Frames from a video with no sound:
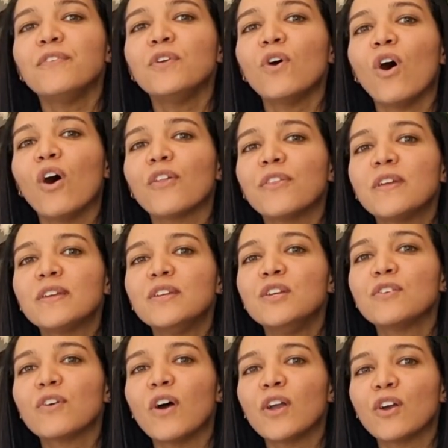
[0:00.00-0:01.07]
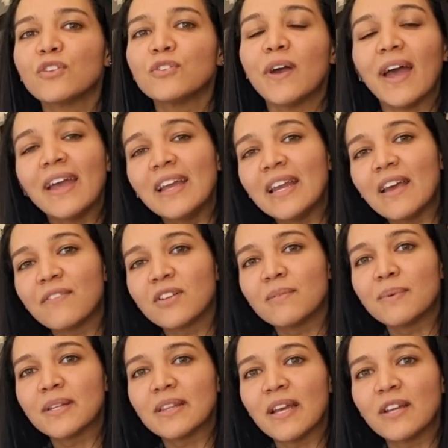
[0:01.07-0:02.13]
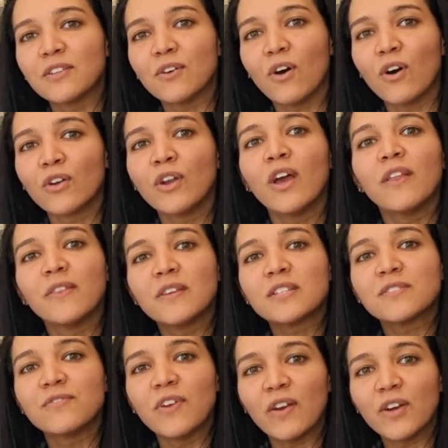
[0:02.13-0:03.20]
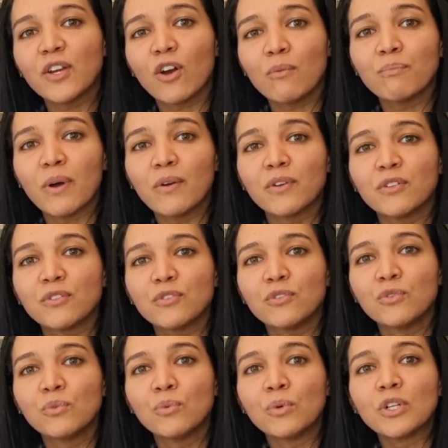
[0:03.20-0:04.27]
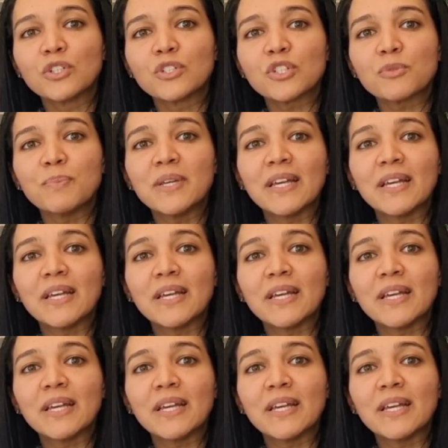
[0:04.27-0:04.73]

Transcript: you are thinking you're going on to A level a bit later on, this very component 2 will just be